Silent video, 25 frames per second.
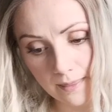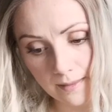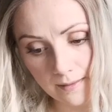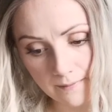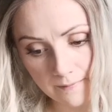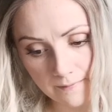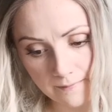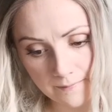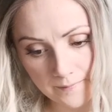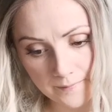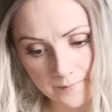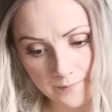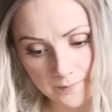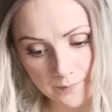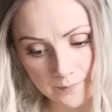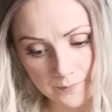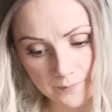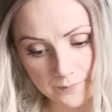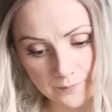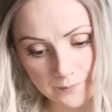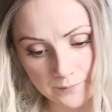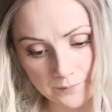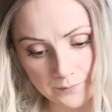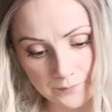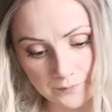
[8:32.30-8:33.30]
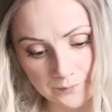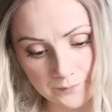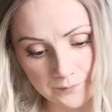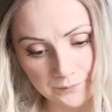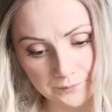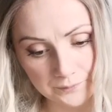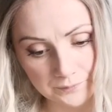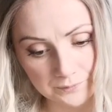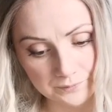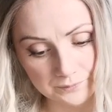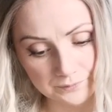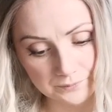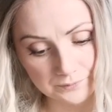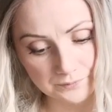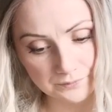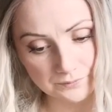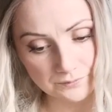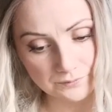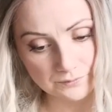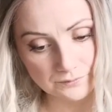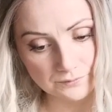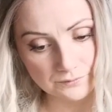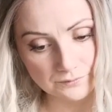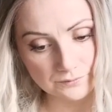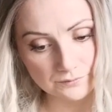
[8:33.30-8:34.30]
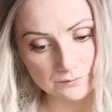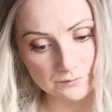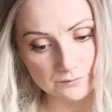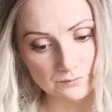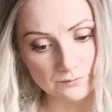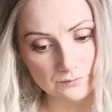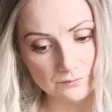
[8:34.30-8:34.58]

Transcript: [no speech]